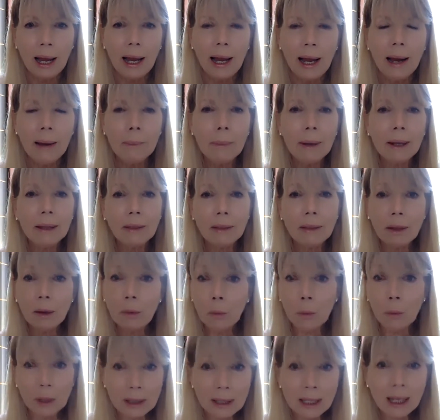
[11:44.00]
But
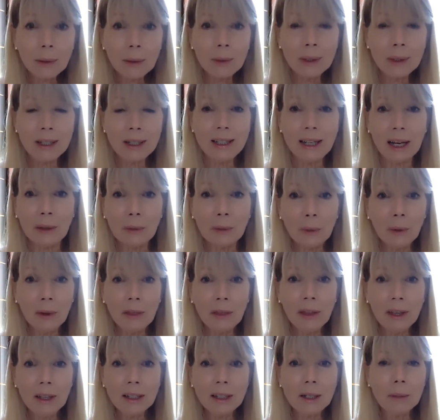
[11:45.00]
then once I was done
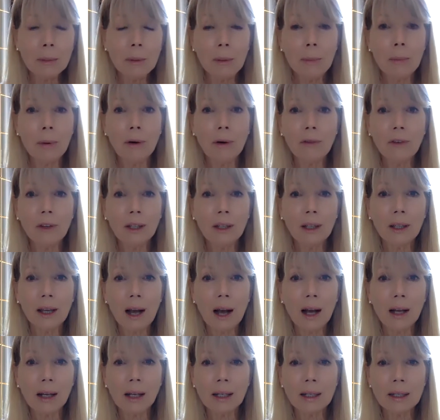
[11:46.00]
with it, to be perfectly
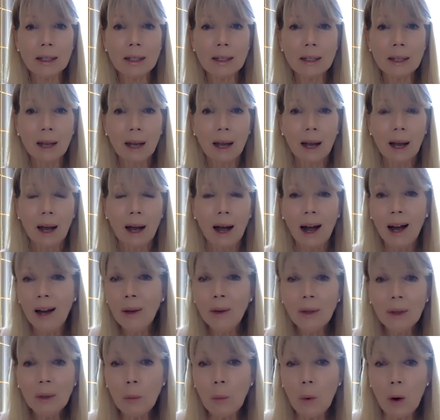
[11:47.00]
honest, I
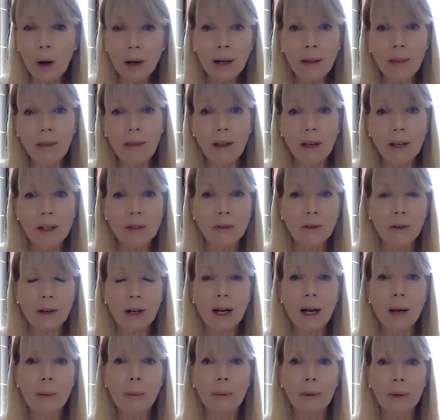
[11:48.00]
only wanted things for a
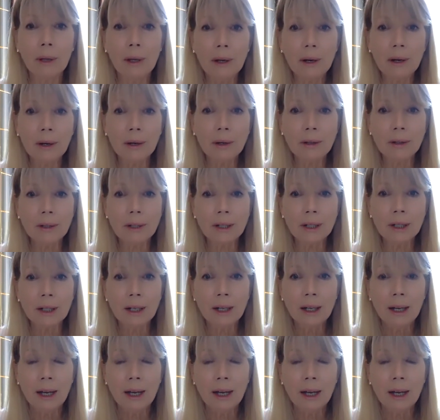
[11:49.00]
couple years.